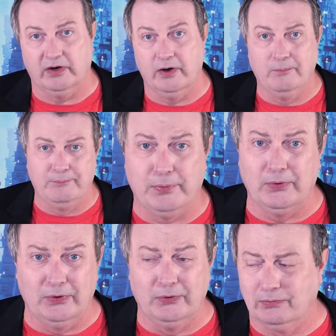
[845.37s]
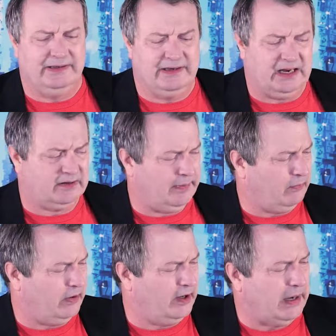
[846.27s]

and woohoo, not to be worried